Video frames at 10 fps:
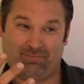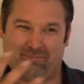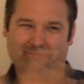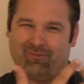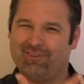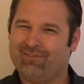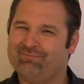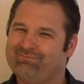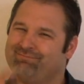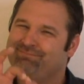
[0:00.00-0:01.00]
Qualified
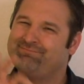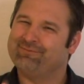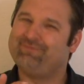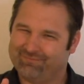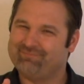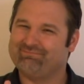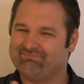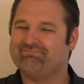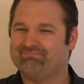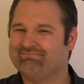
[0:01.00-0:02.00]
meaning that you have the
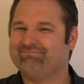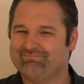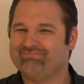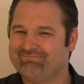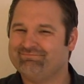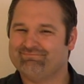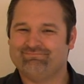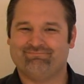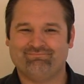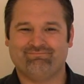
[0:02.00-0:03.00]
knowledge, skills,
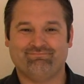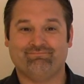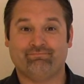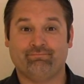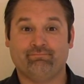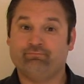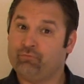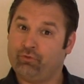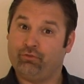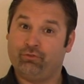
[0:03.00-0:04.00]
and ability
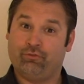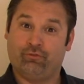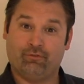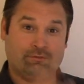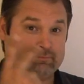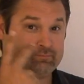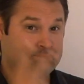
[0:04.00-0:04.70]
to do that job.